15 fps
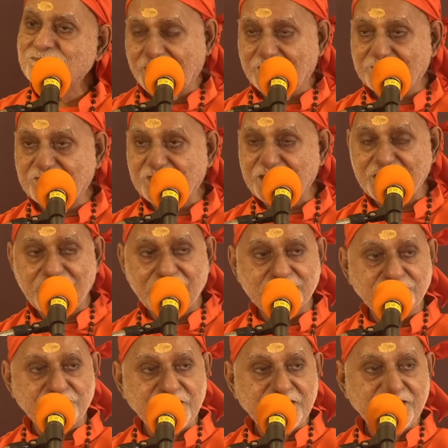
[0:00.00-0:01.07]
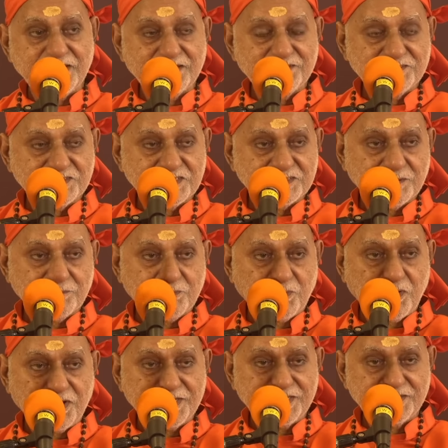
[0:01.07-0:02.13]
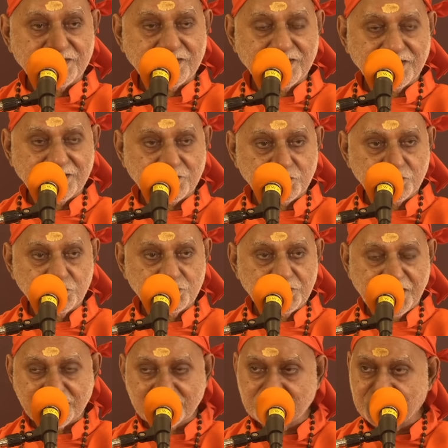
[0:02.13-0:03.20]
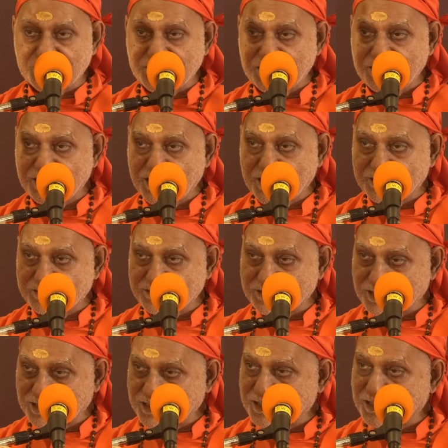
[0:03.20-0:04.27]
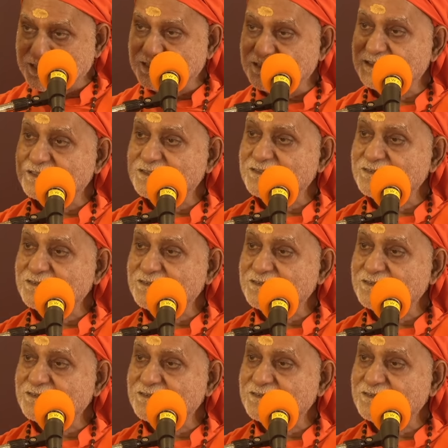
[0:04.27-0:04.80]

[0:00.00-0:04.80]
Every experience is a pointer to the experiencer.